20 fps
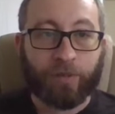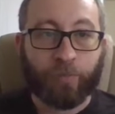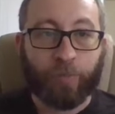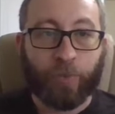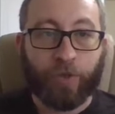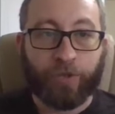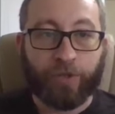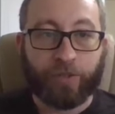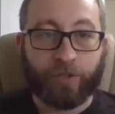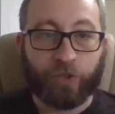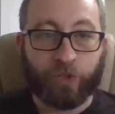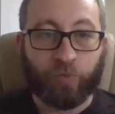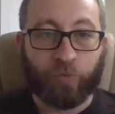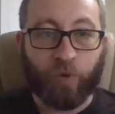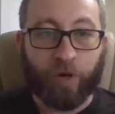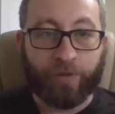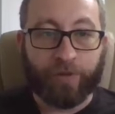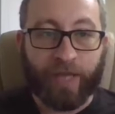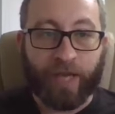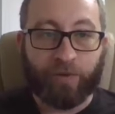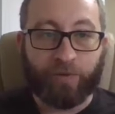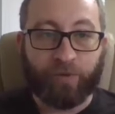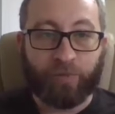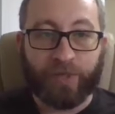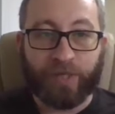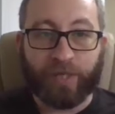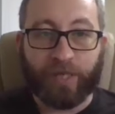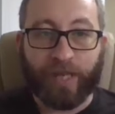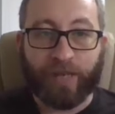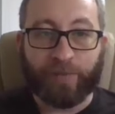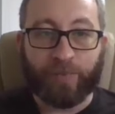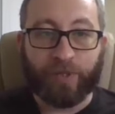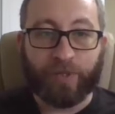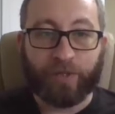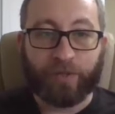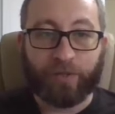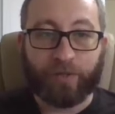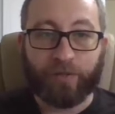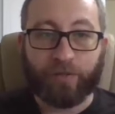But this is where that would be happening.